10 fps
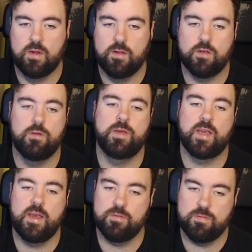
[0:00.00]
There will be
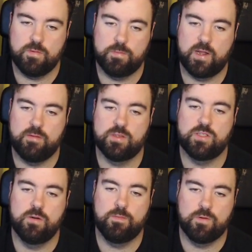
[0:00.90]
games where we'll play with
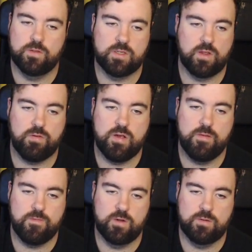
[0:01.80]
2 up front or 3 up
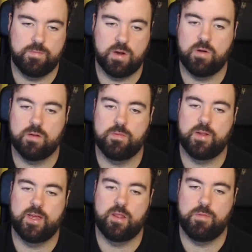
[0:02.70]
front, but I want him to
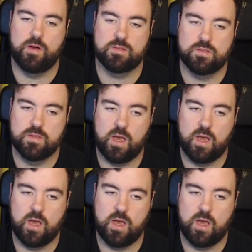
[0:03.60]
play in the box.